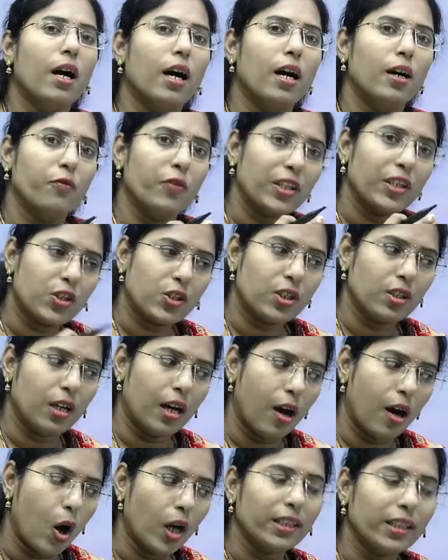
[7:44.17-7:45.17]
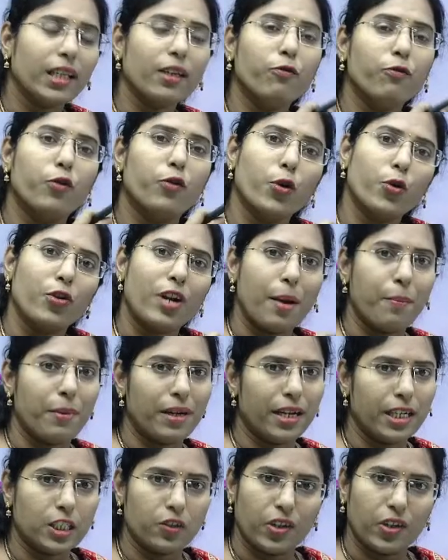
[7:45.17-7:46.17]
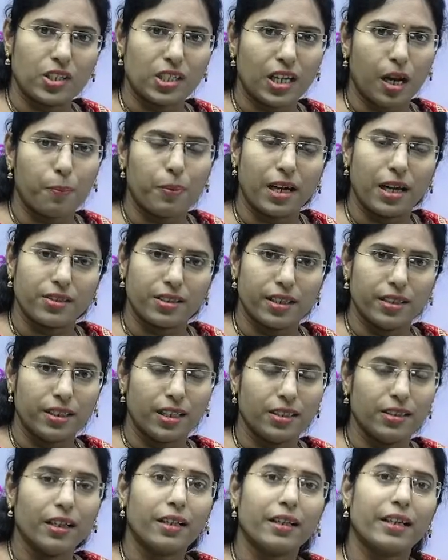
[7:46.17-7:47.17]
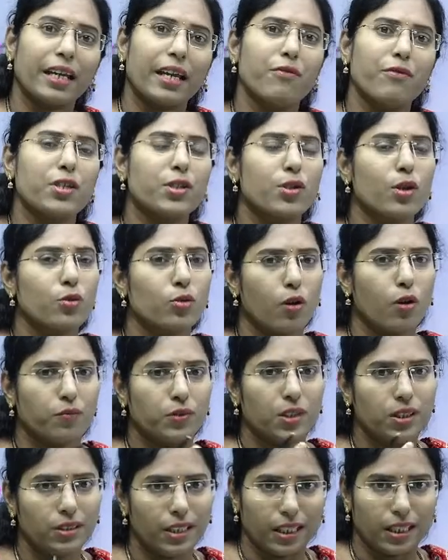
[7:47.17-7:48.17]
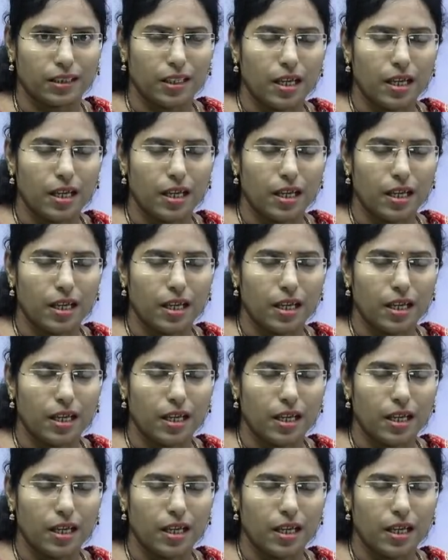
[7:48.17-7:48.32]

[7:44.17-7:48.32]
which on the food remnants which are present in the crevices of the teeth.